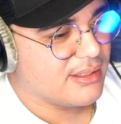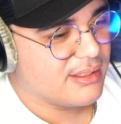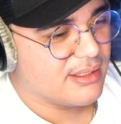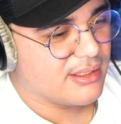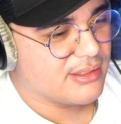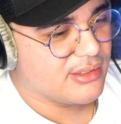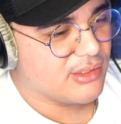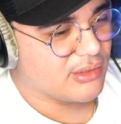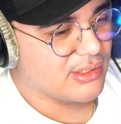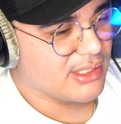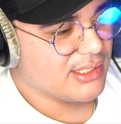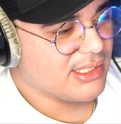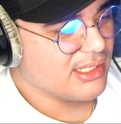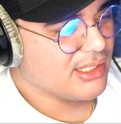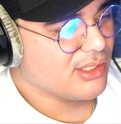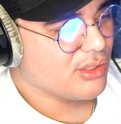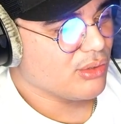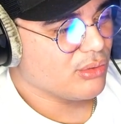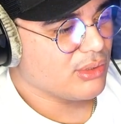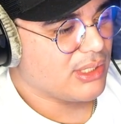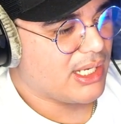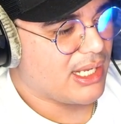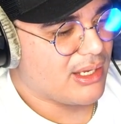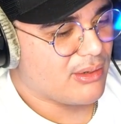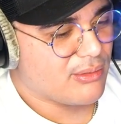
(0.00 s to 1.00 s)
So this is
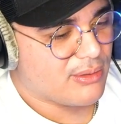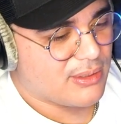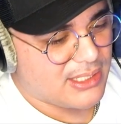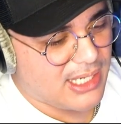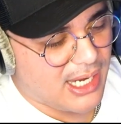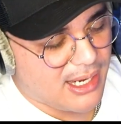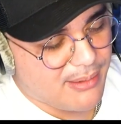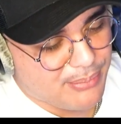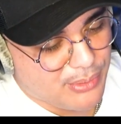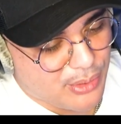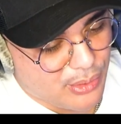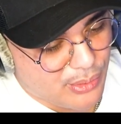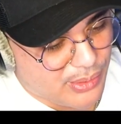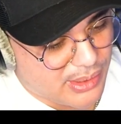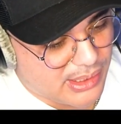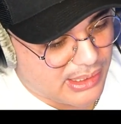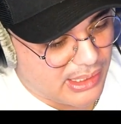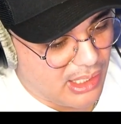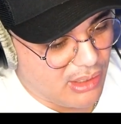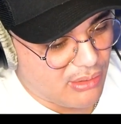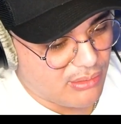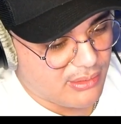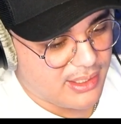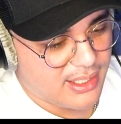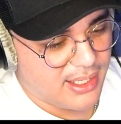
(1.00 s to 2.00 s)
who they were debuting.
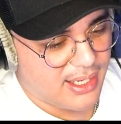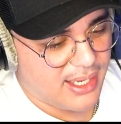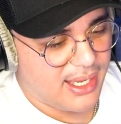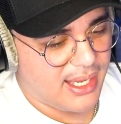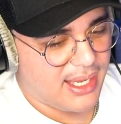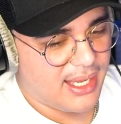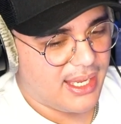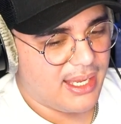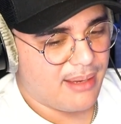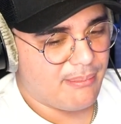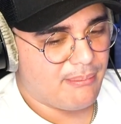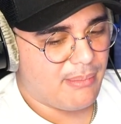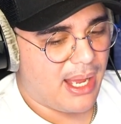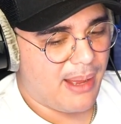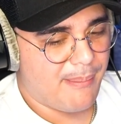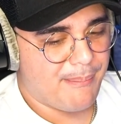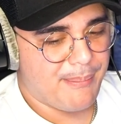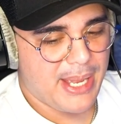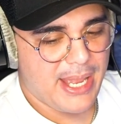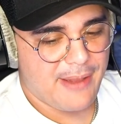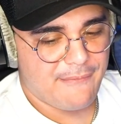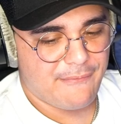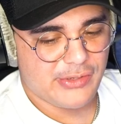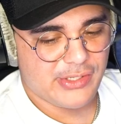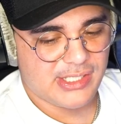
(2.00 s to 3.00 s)
Okay, my
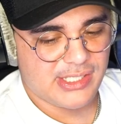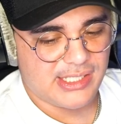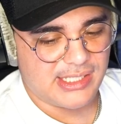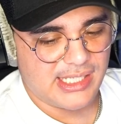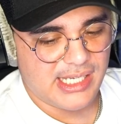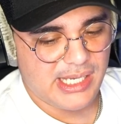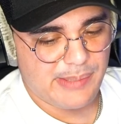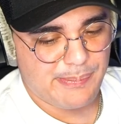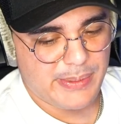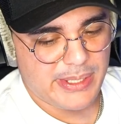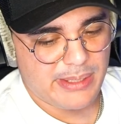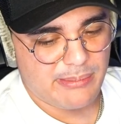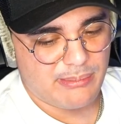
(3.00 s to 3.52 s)
bad for sleeping.